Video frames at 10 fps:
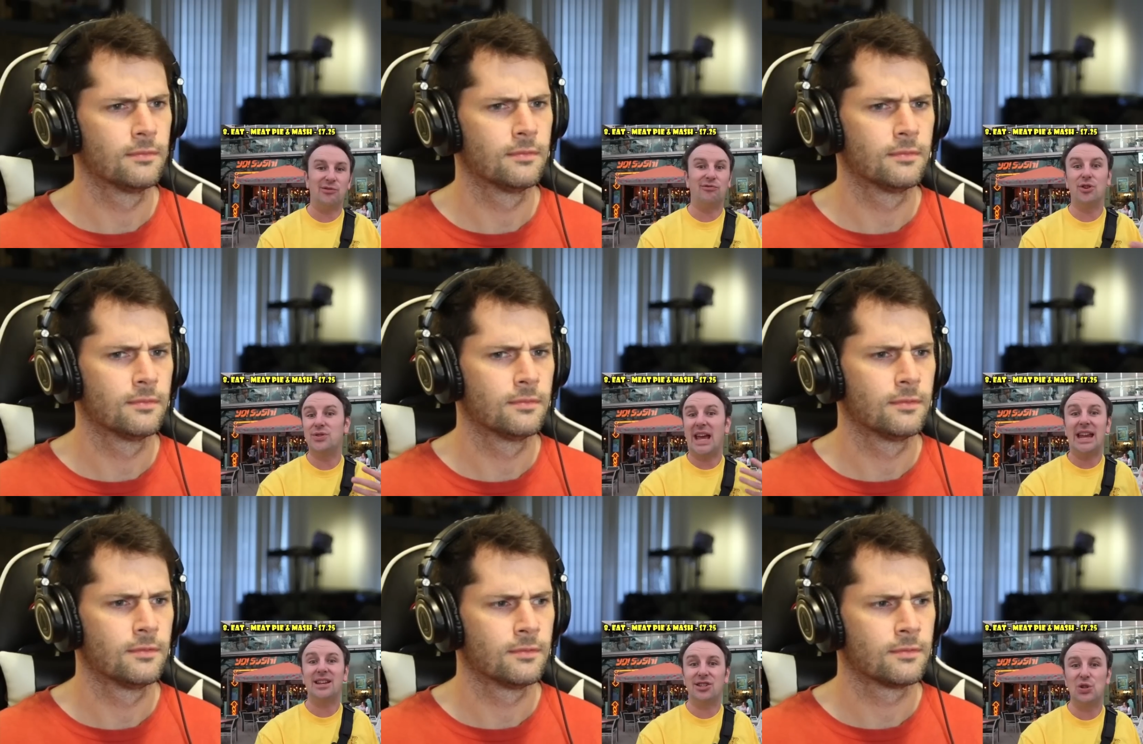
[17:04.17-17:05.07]
Speaker 1: in
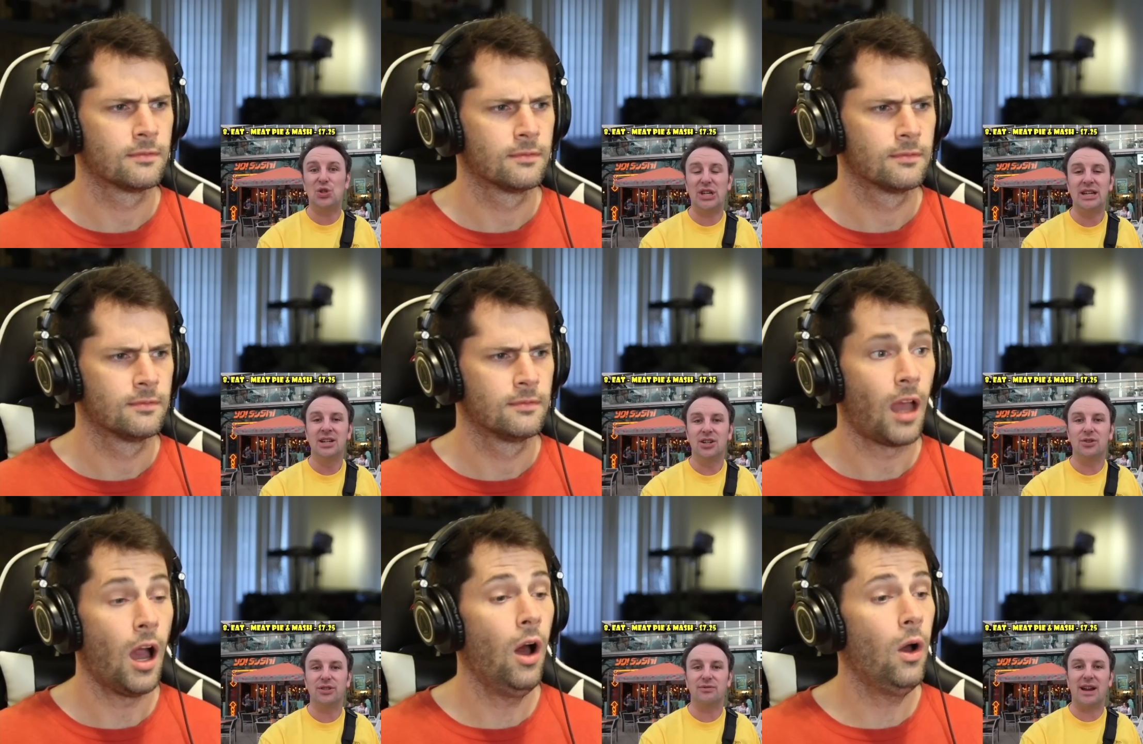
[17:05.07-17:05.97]
rotating sushi,
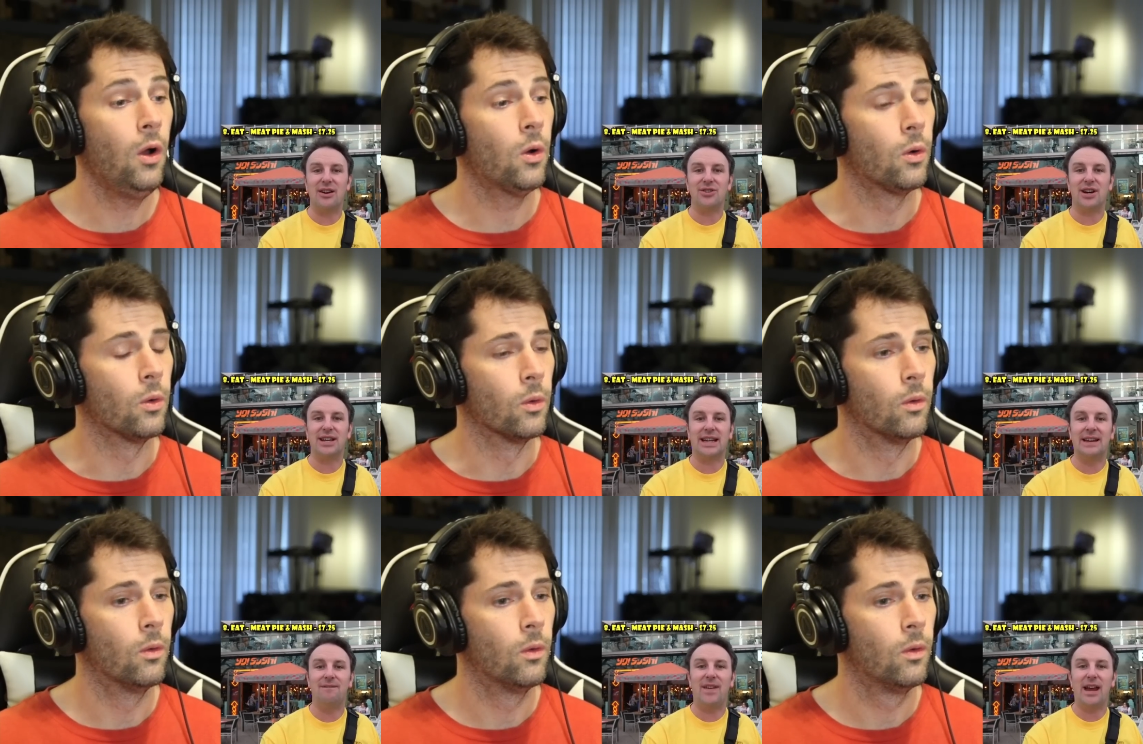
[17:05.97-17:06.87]
goes oh. around on a
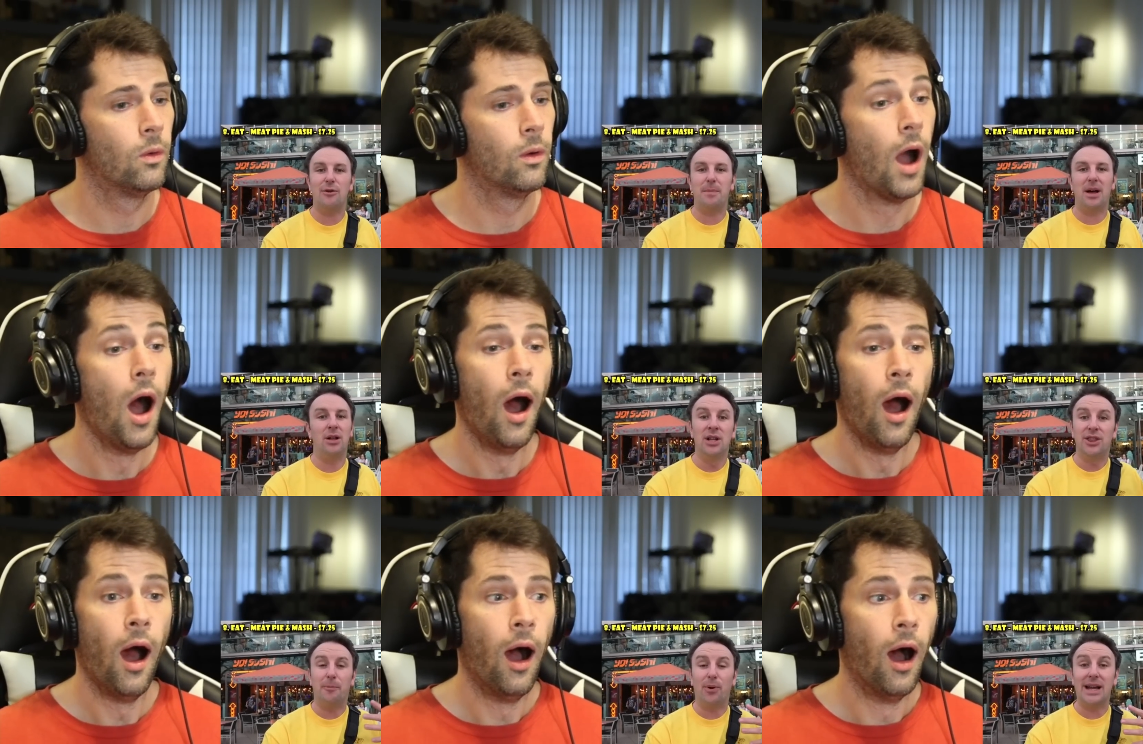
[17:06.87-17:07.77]
conveyor belt.
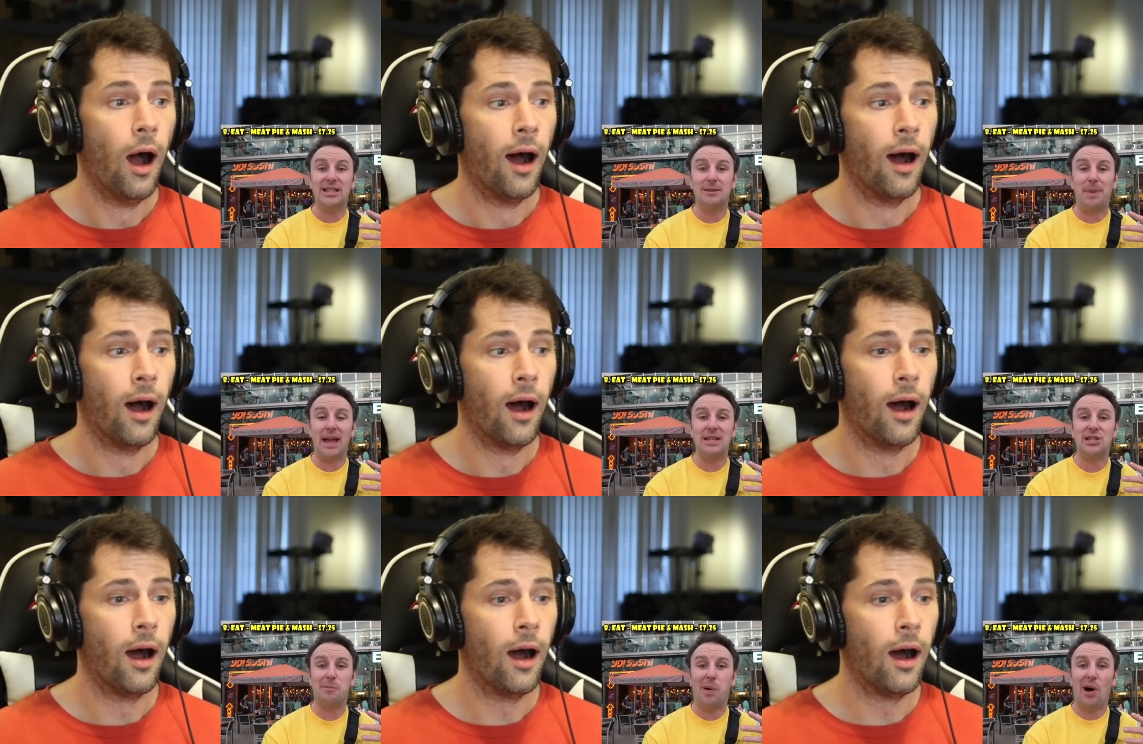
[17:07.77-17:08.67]
Speaker 2: the price
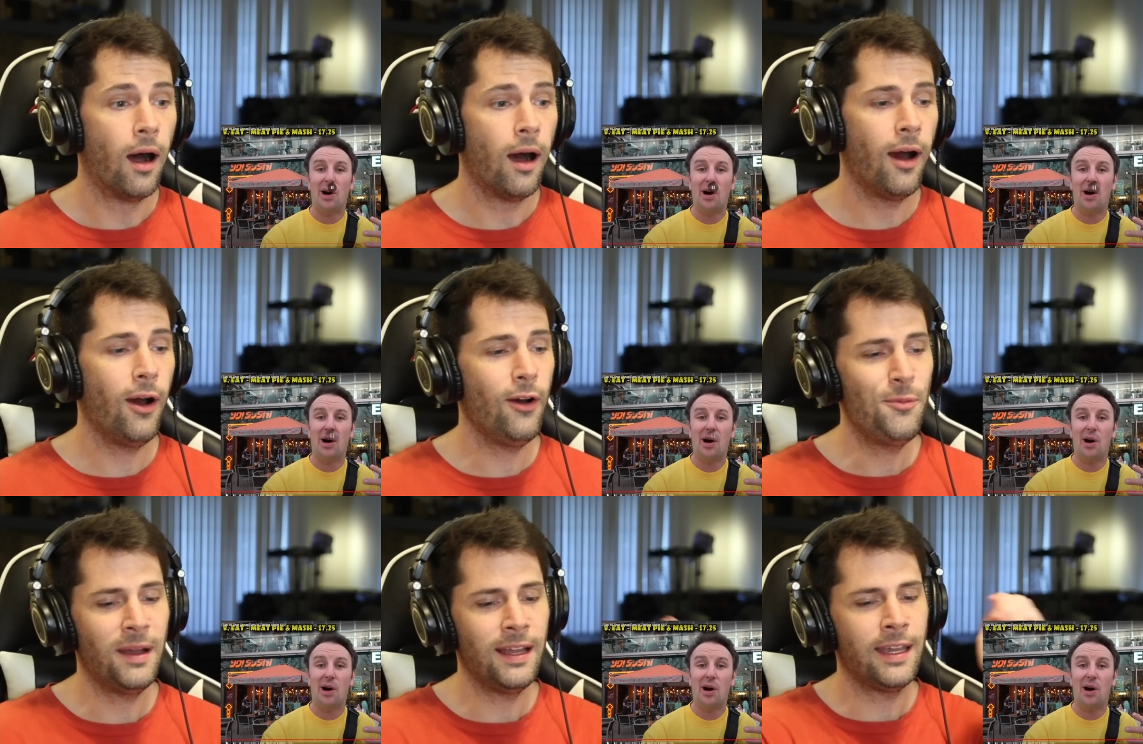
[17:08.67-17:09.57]
depends upon.
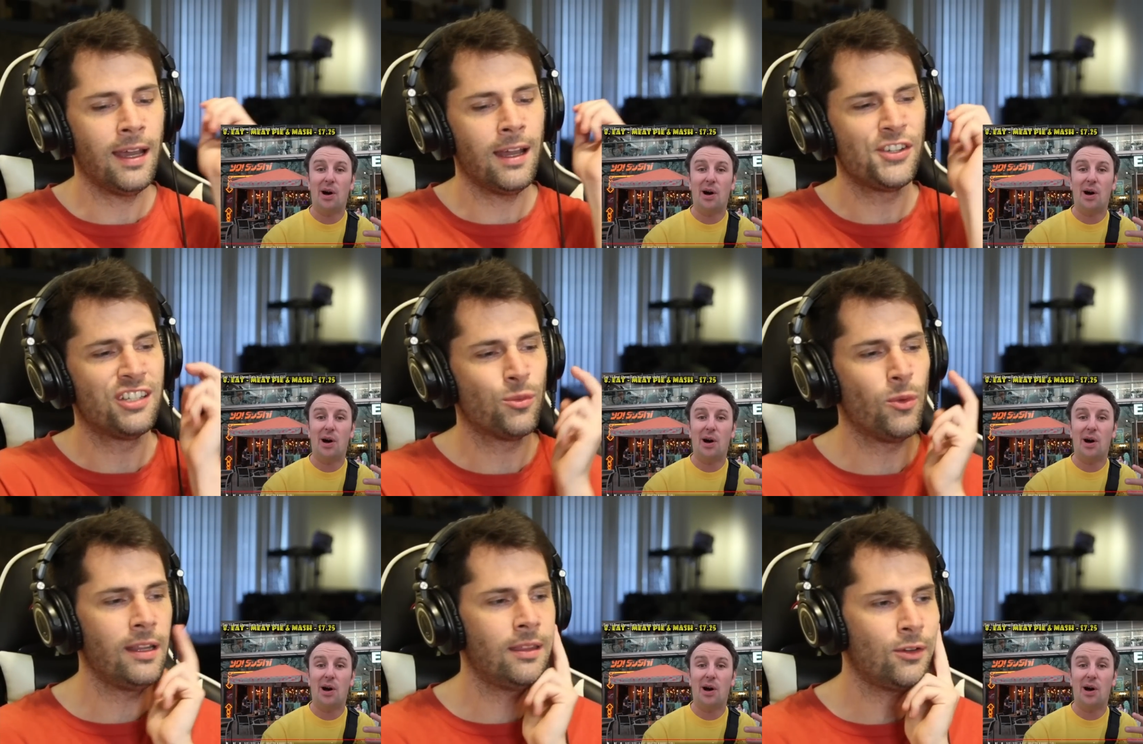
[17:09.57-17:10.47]
Oh my gosh! It's
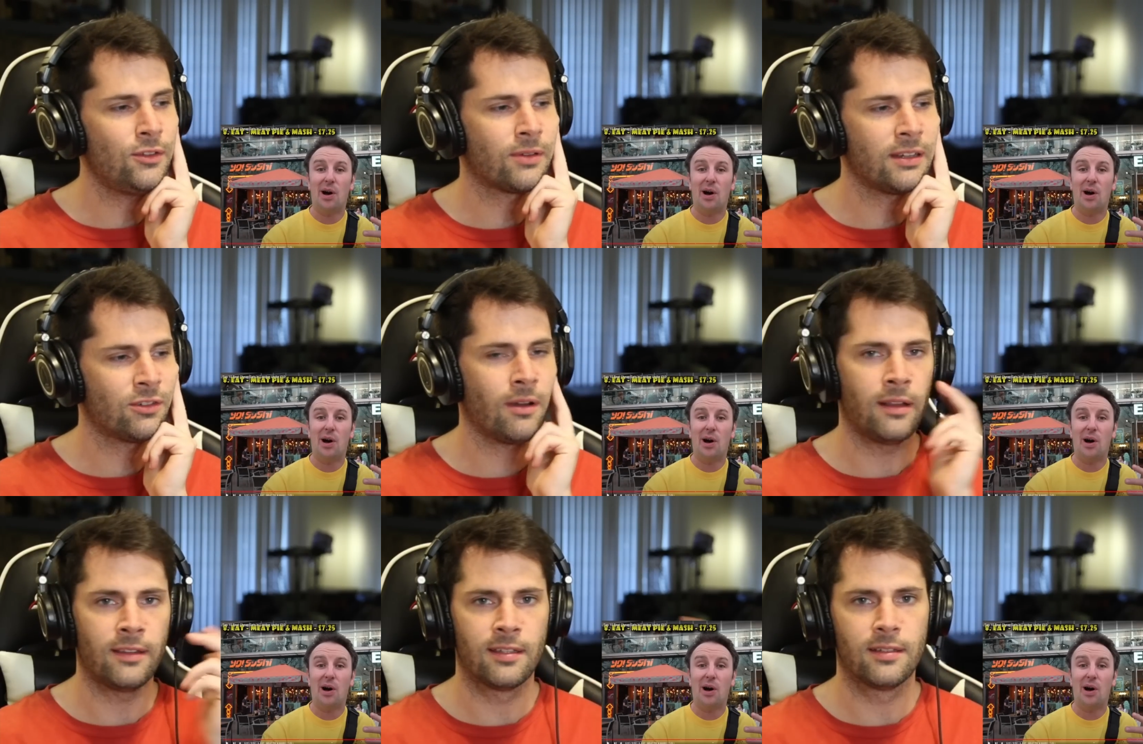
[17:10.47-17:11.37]
one of those
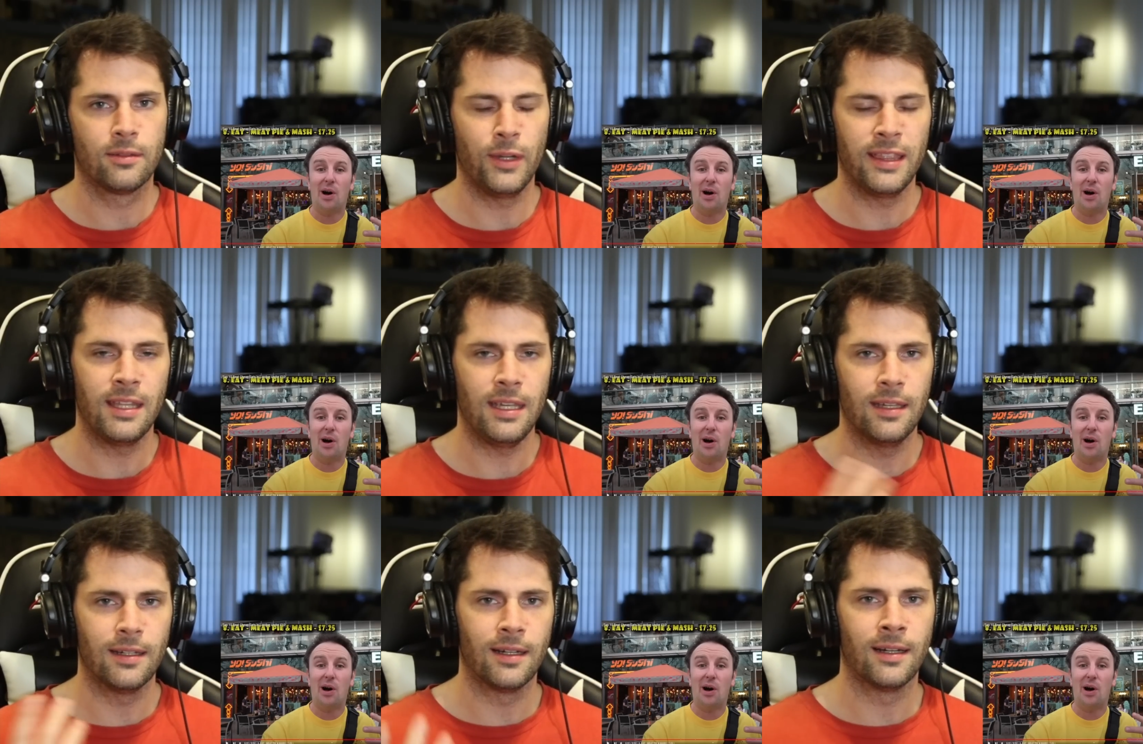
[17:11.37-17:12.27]
restaurants with
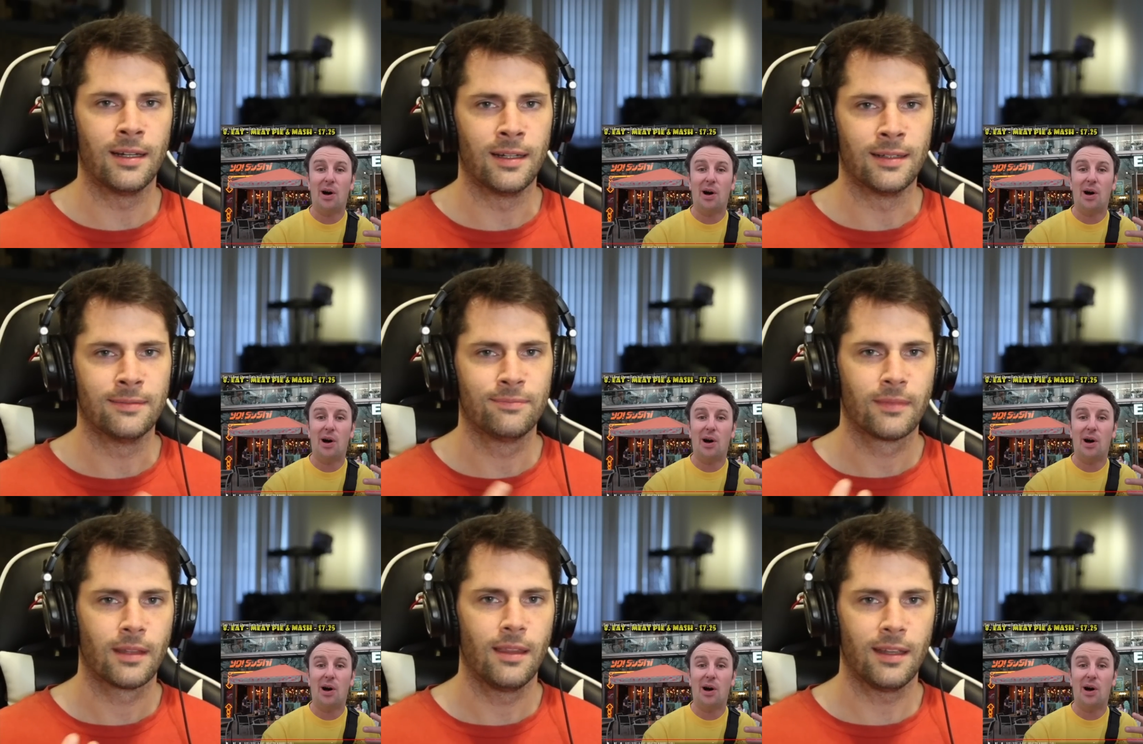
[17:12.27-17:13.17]
the uh,
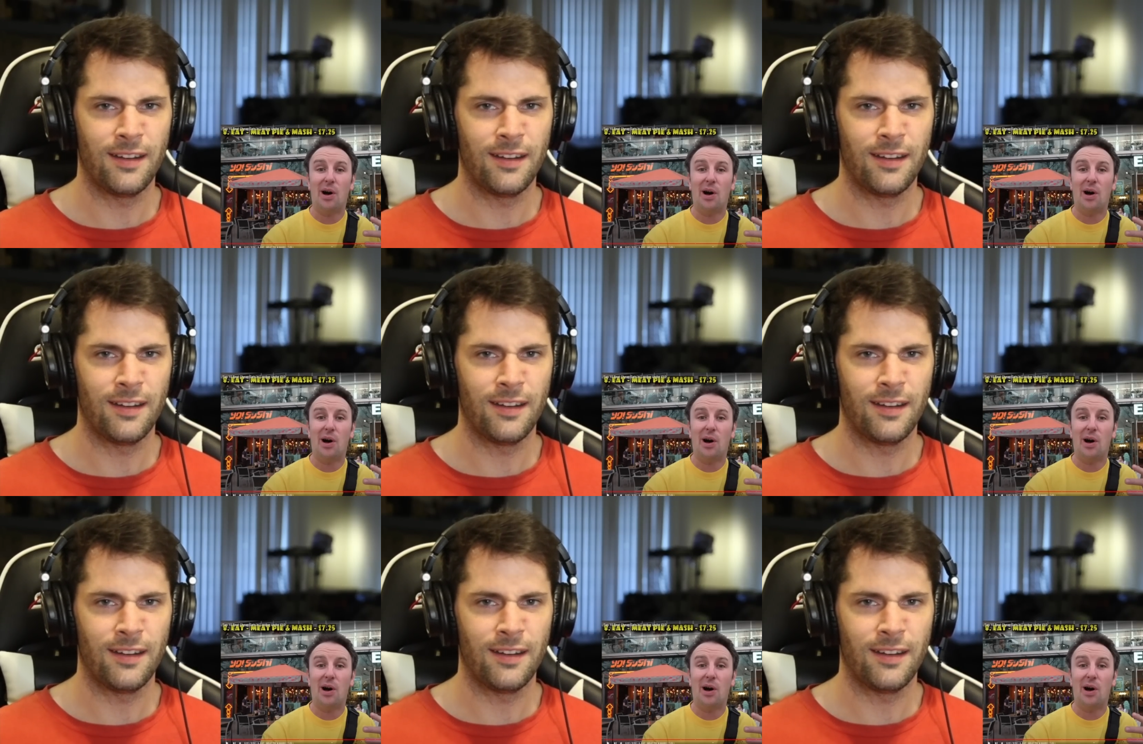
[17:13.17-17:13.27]
the